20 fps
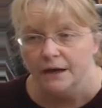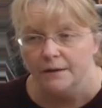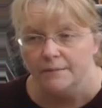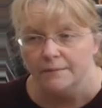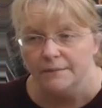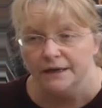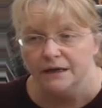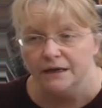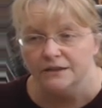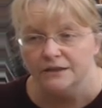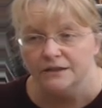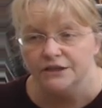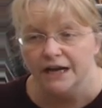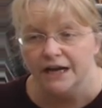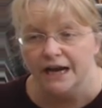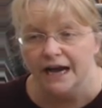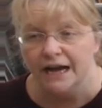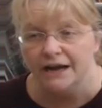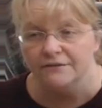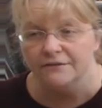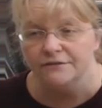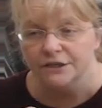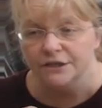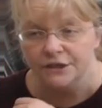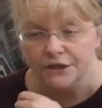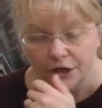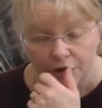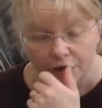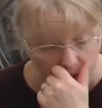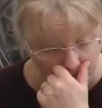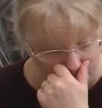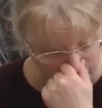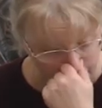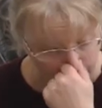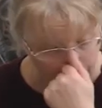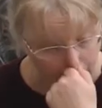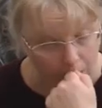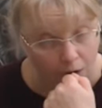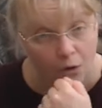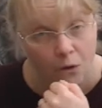because you have to know
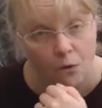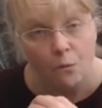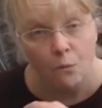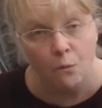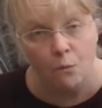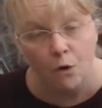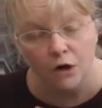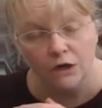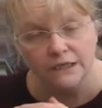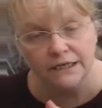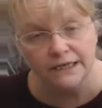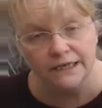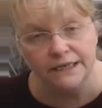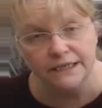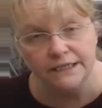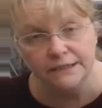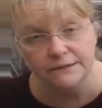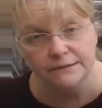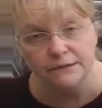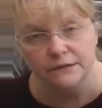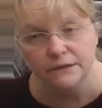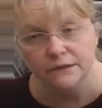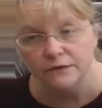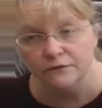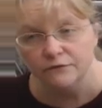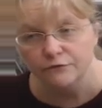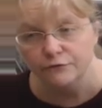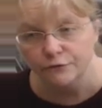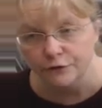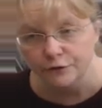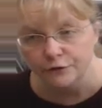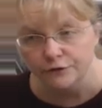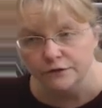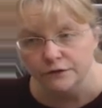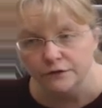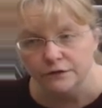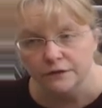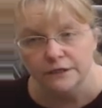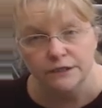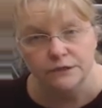what each
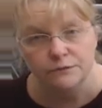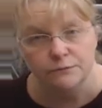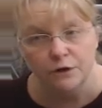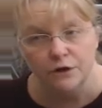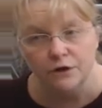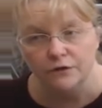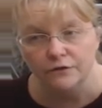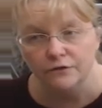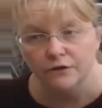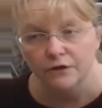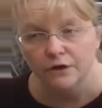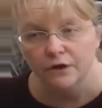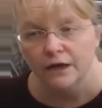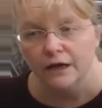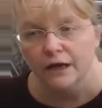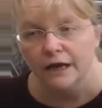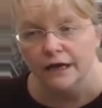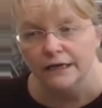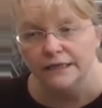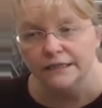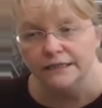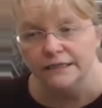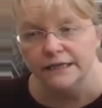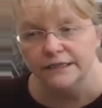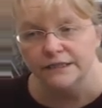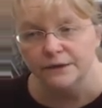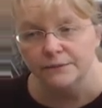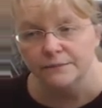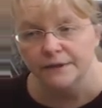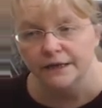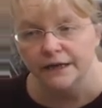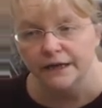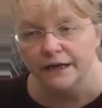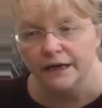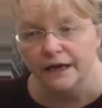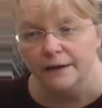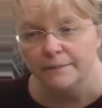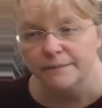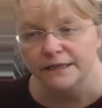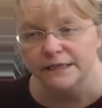fruit is worth. And it says up there,
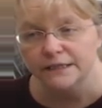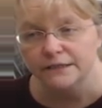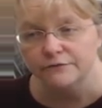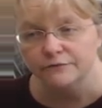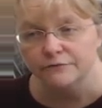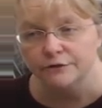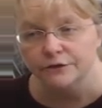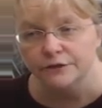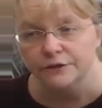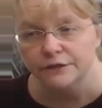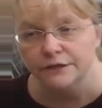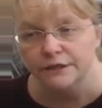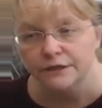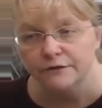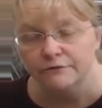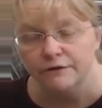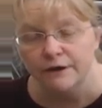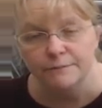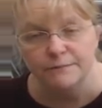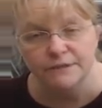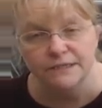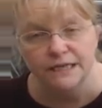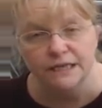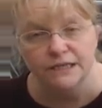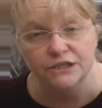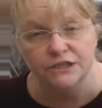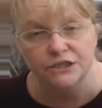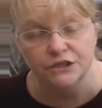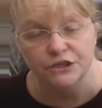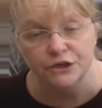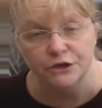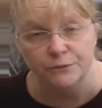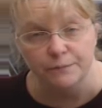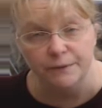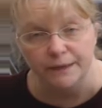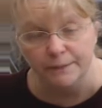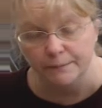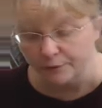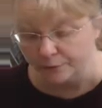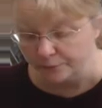a piece of fruit represents 2
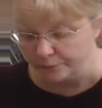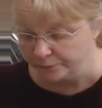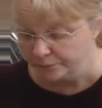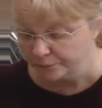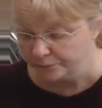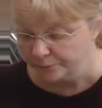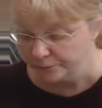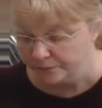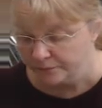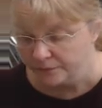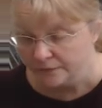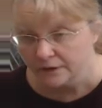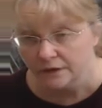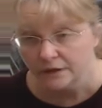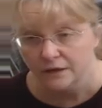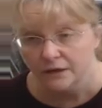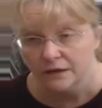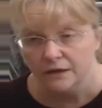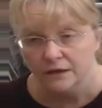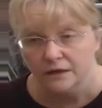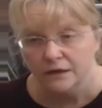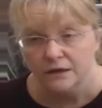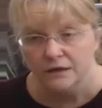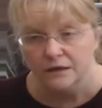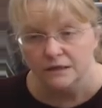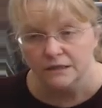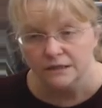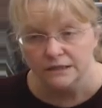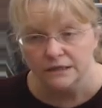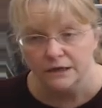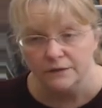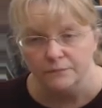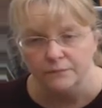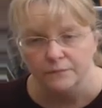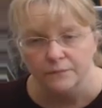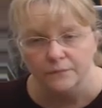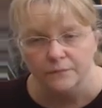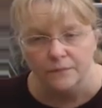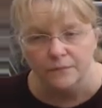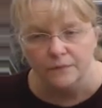people. So,
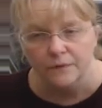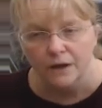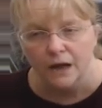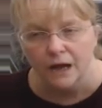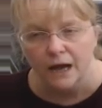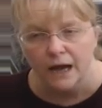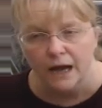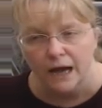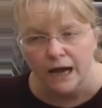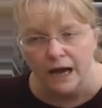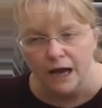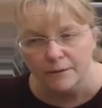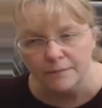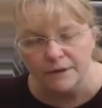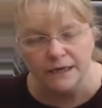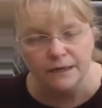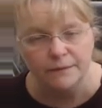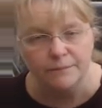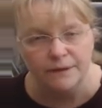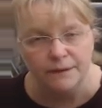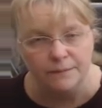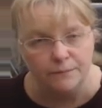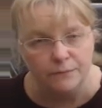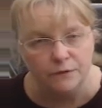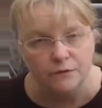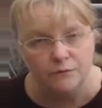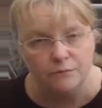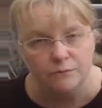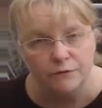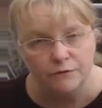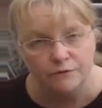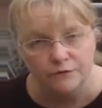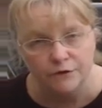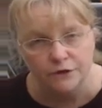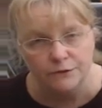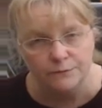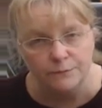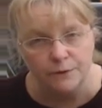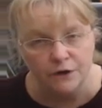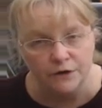how many people
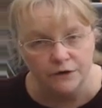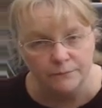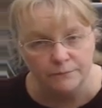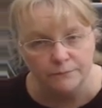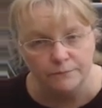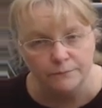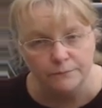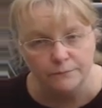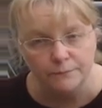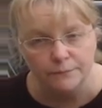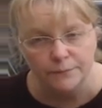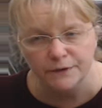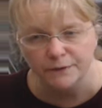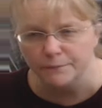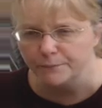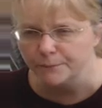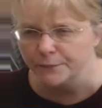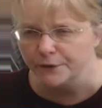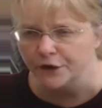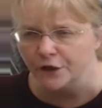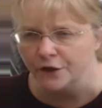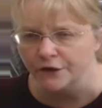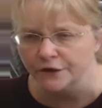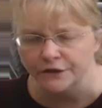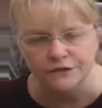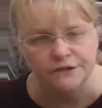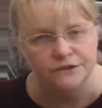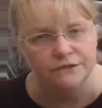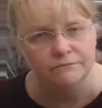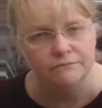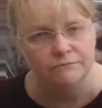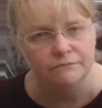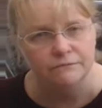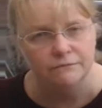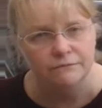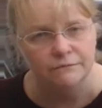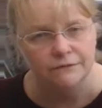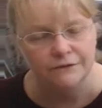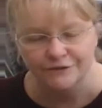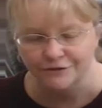prefer bananas?
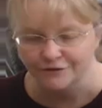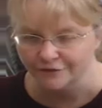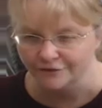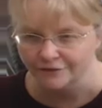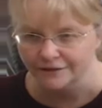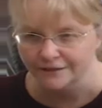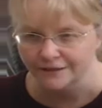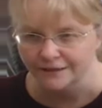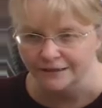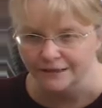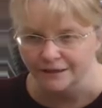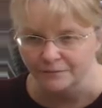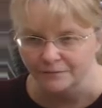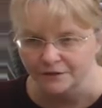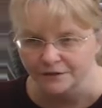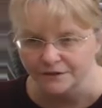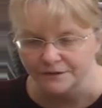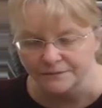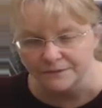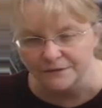Struggle to say that word.